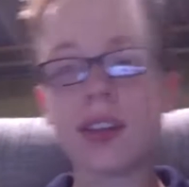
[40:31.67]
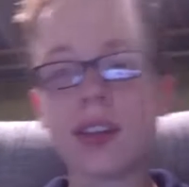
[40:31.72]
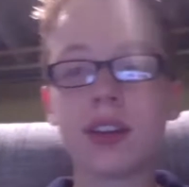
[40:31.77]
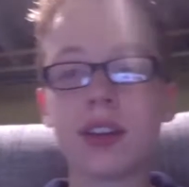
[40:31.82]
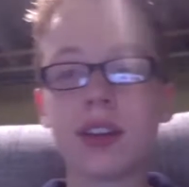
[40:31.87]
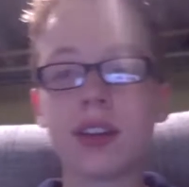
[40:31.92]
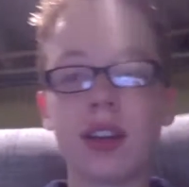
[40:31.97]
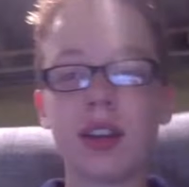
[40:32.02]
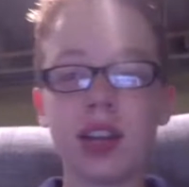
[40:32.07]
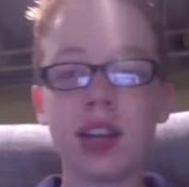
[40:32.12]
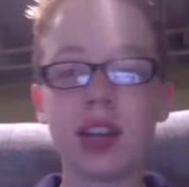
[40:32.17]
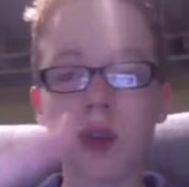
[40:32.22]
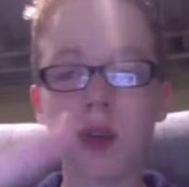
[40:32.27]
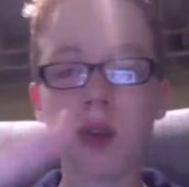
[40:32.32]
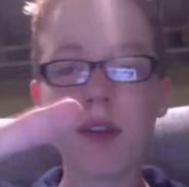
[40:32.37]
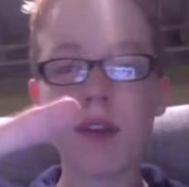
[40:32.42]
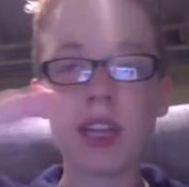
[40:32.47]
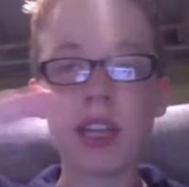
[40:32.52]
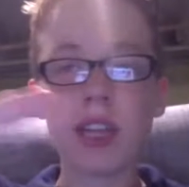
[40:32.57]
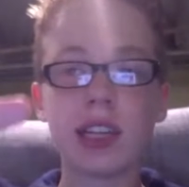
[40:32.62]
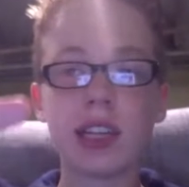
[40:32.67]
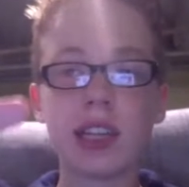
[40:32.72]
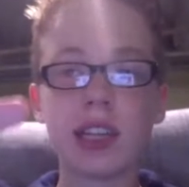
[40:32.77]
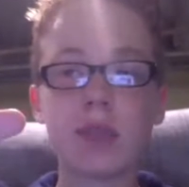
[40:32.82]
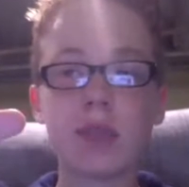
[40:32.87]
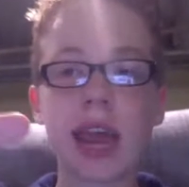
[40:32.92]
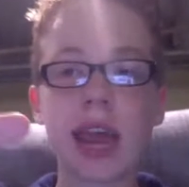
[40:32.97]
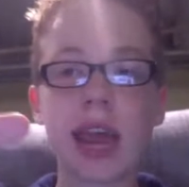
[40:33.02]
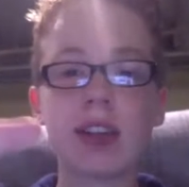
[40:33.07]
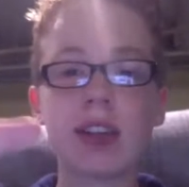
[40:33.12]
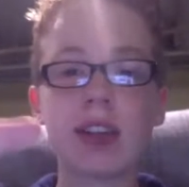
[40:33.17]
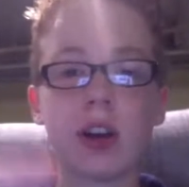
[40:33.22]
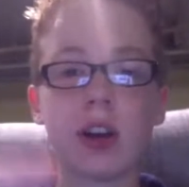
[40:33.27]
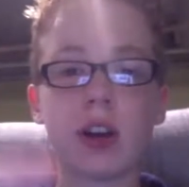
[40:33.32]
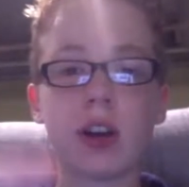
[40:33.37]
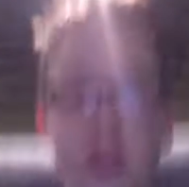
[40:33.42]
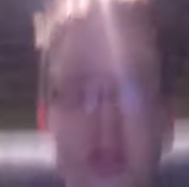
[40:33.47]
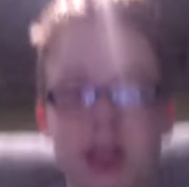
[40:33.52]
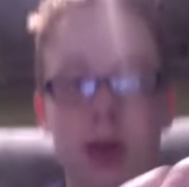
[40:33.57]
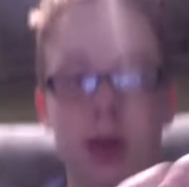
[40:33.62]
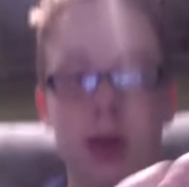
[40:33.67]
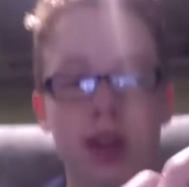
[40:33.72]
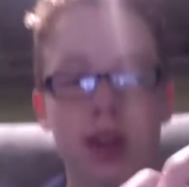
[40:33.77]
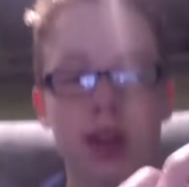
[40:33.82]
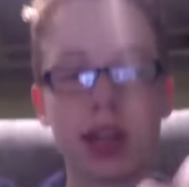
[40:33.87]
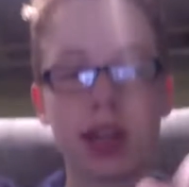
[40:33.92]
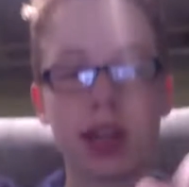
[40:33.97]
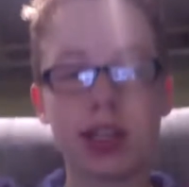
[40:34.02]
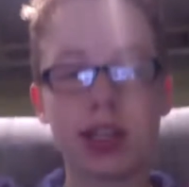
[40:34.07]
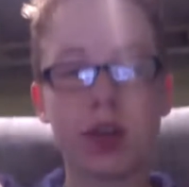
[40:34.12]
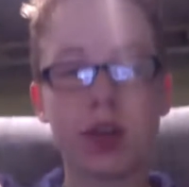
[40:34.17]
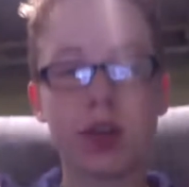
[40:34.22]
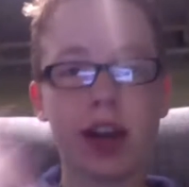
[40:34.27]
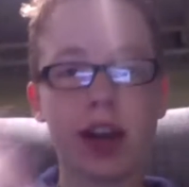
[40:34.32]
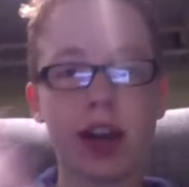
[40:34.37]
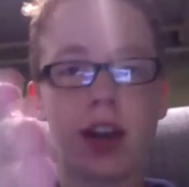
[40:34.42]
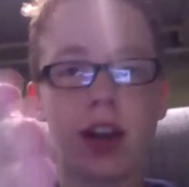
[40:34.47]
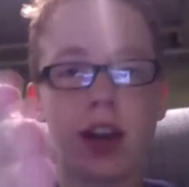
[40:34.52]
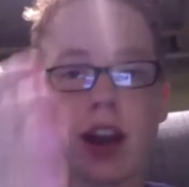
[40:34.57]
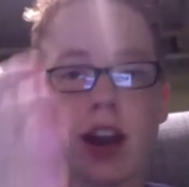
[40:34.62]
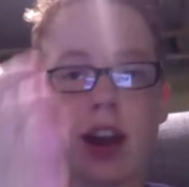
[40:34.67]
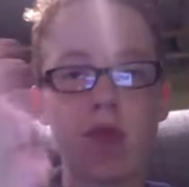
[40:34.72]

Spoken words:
you have these bank turns. Let's see right here, and it really